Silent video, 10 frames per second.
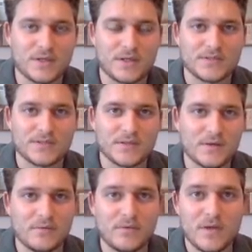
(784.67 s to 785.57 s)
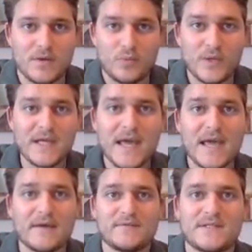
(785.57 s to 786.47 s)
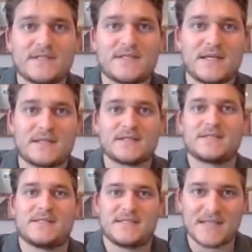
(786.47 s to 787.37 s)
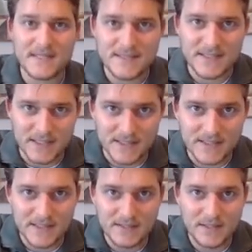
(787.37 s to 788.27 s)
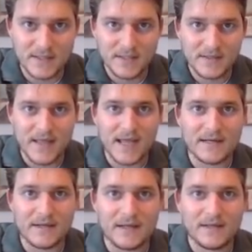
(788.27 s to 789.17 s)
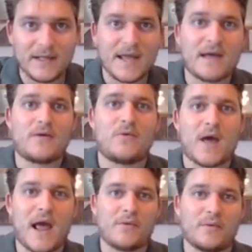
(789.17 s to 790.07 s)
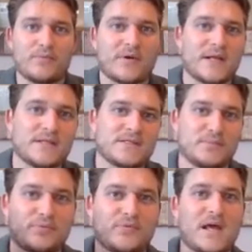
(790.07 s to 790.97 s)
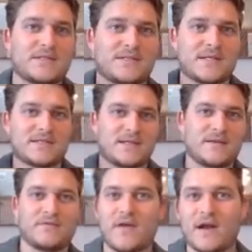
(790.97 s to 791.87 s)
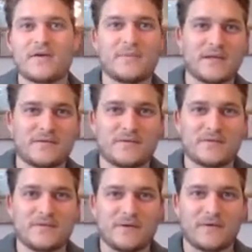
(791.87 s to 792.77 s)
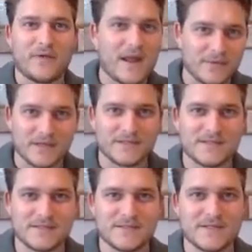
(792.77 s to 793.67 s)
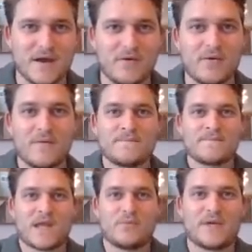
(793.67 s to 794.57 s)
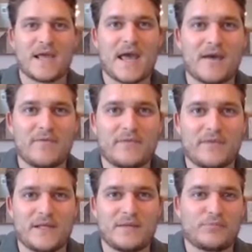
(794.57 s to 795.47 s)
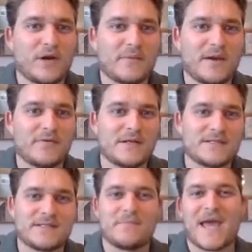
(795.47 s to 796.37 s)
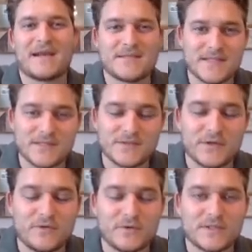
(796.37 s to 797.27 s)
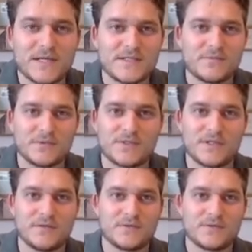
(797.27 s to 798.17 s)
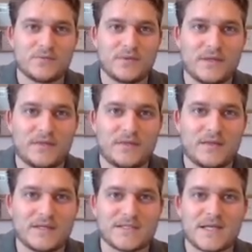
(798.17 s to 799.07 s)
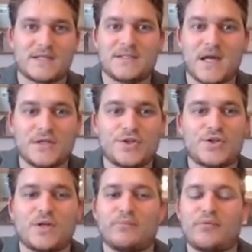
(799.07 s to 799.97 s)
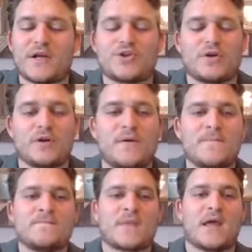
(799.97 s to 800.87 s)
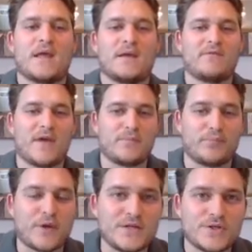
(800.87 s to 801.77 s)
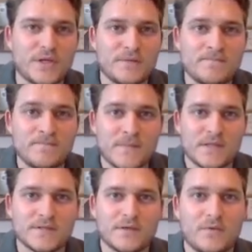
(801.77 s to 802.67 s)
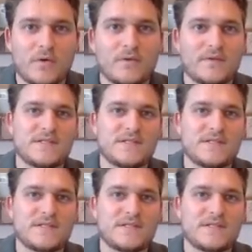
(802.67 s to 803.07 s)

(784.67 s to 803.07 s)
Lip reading: and so we have distinct senses that allow our brains to process the environment around us. And so we have the primary somatosensory cortex, which deals with things like touch and pressure and vibration. And so all these